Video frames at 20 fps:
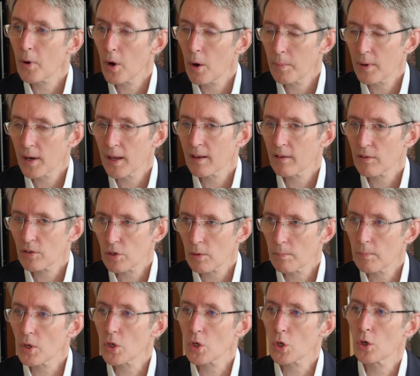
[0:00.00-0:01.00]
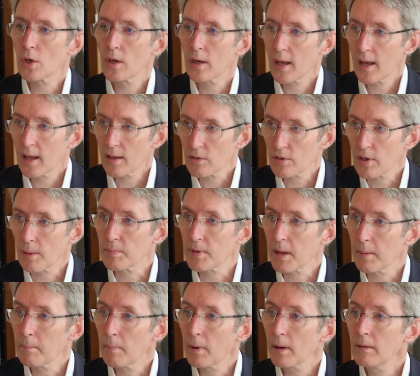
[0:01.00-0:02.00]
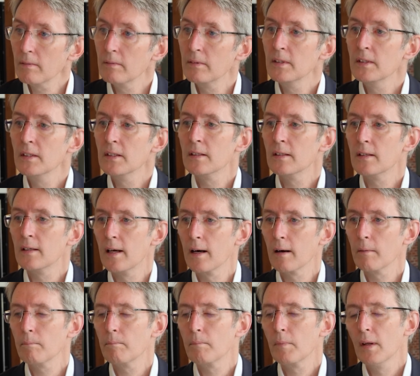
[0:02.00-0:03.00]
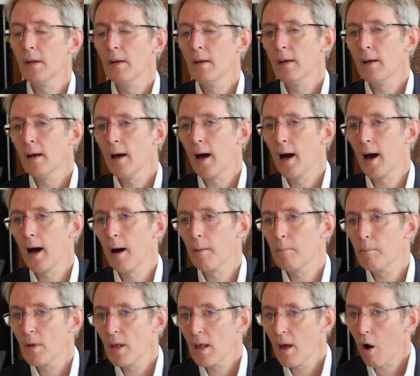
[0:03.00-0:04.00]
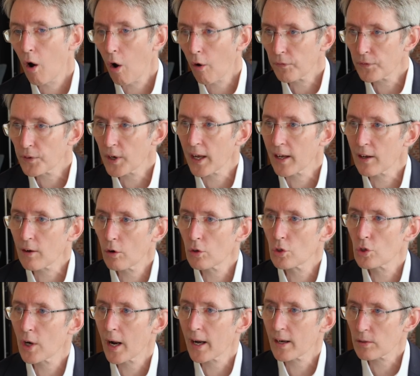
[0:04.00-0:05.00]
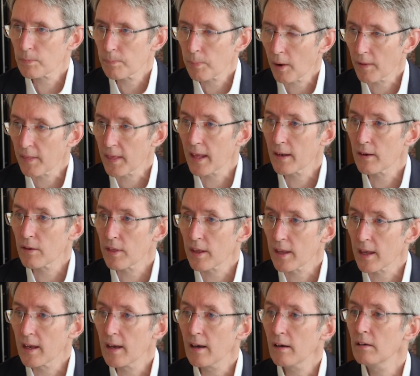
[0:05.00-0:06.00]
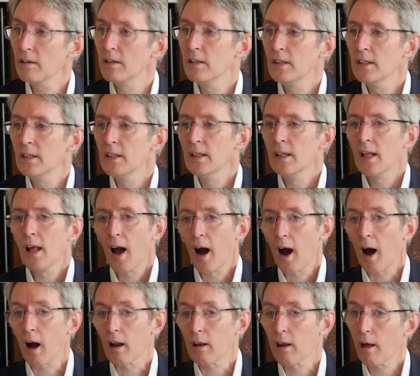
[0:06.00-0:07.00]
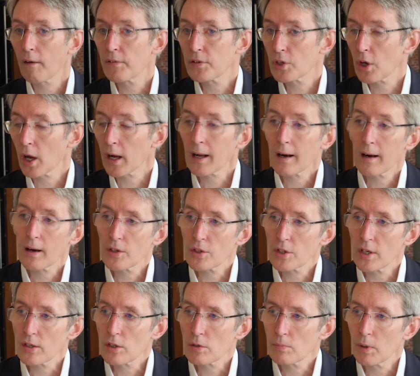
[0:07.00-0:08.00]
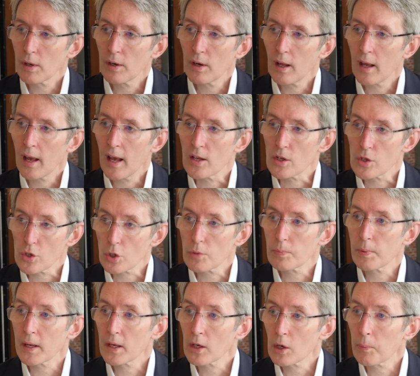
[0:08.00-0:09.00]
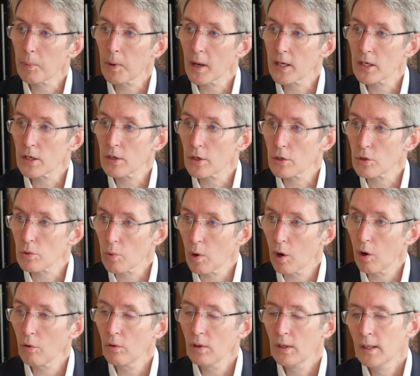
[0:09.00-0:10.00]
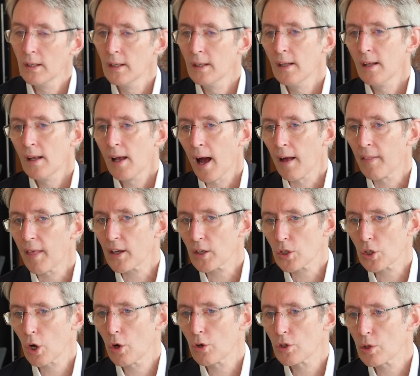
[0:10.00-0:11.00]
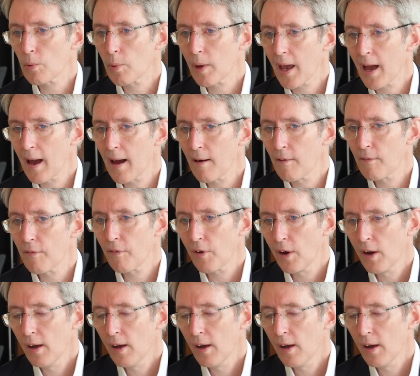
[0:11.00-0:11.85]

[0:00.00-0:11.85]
permitting submission in September. Okay. Yeah. Um, offtake contracts by the end of the year. Good. Our life cycle assessment has just been completed as well. And that shows that we have